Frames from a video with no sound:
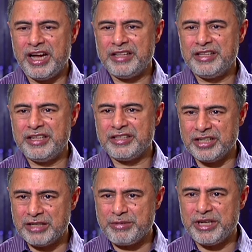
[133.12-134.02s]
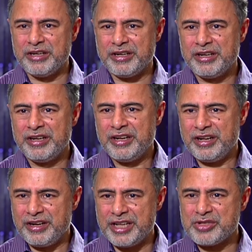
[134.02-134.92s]
and the third pillar
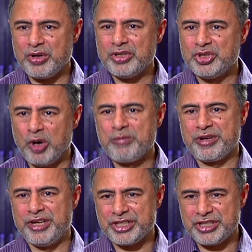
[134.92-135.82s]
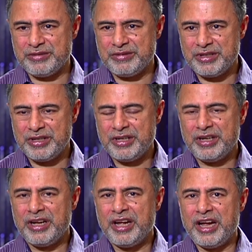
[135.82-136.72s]
rests on job creation.
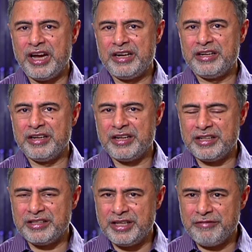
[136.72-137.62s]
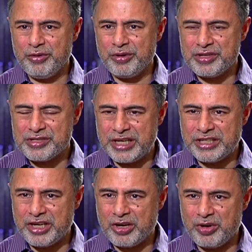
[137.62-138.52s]
And therefore,
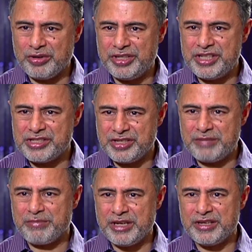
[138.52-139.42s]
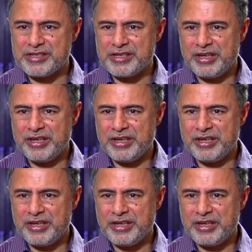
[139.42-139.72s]
centered around these three pillars,